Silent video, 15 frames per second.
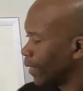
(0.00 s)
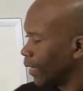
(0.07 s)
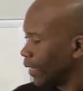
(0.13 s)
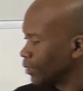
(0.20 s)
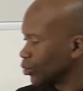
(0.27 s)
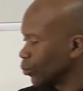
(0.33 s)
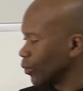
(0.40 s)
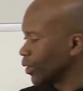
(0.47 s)

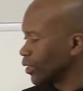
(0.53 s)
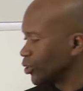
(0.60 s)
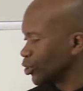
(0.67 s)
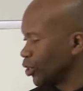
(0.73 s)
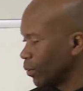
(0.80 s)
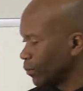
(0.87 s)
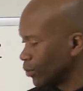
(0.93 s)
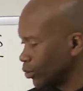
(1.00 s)
and so we're going to
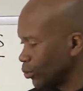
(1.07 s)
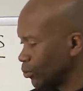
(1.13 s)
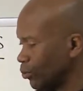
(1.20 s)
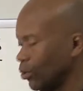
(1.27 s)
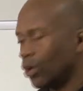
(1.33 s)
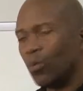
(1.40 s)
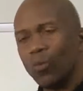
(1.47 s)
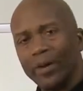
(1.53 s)
share with you
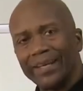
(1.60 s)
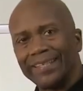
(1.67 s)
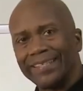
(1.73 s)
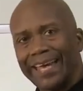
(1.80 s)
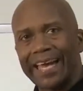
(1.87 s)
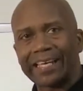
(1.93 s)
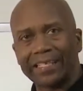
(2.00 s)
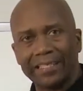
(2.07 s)
what
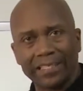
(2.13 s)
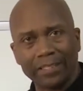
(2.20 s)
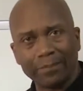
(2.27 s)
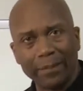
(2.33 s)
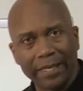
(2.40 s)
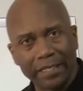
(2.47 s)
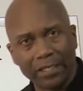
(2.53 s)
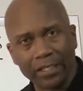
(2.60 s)
exactly this
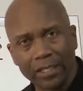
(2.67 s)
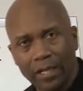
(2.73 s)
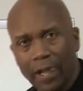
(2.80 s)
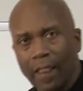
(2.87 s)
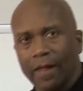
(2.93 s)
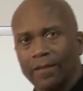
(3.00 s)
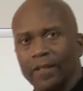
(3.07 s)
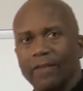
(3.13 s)
means.
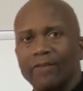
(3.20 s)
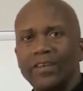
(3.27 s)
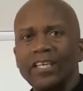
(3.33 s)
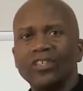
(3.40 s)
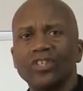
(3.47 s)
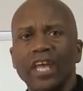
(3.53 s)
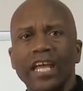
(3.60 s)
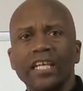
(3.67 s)
The V
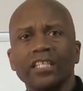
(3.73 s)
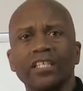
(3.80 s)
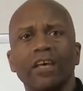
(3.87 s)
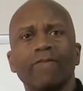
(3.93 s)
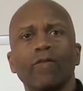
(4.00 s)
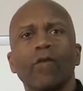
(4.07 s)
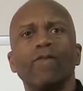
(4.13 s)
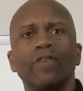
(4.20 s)

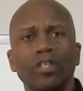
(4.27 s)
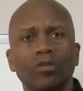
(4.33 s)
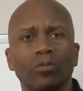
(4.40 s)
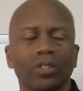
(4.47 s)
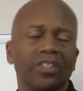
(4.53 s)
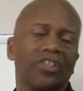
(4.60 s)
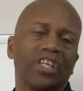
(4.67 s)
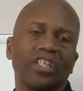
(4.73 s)
stands for
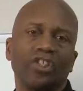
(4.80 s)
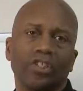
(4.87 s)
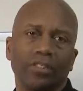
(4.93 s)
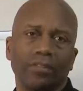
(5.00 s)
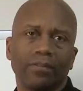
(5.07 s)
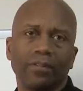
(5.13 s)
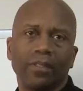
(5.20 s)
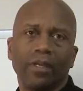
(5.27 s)
visualization.
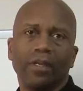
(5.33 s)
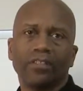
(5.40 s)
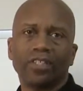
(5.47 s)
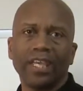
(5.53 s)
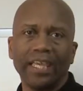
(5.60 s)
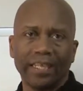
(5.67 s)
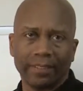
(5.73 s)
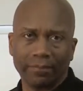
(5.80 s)

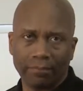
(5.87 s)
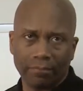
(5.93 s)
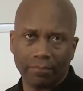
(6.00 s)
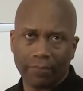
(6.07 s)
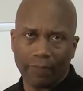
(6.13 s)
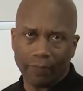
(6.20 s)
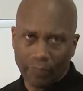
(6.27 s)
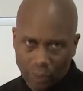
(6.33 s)
Say it,
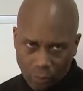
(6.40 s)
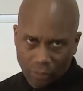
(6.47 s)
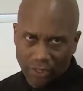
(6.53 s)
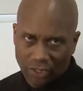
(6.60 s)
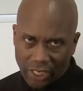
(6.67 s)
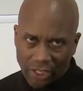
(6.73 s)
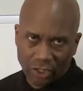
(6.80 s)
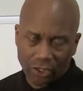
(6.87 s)

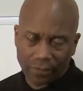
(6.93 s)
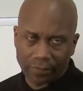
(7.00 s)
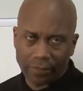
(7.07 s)
visualization.